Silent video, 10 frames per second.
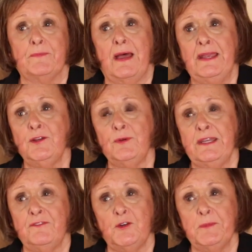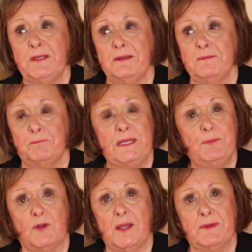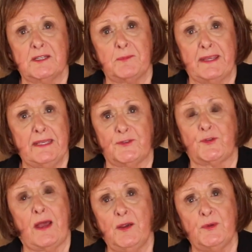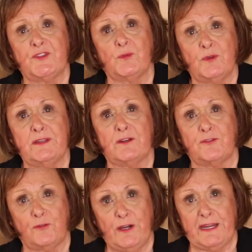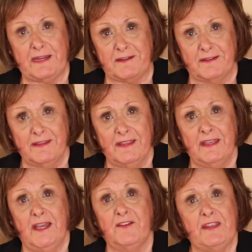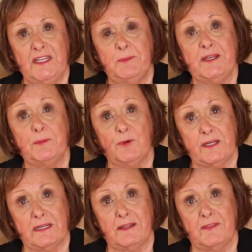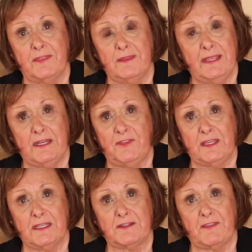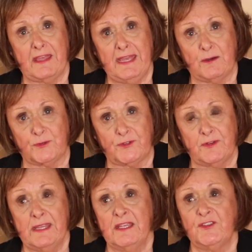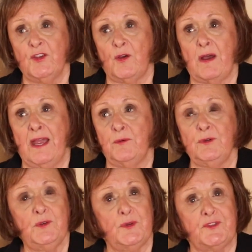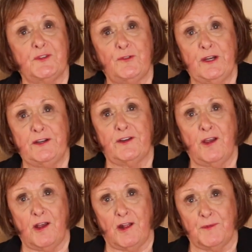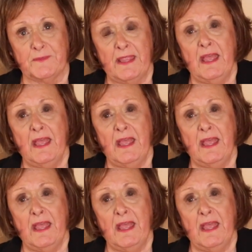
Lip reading: I don't have very many people coming into my house, so I wasn't really afraid of anybody bringing in anything into the house. So I really wasn't afraid at all.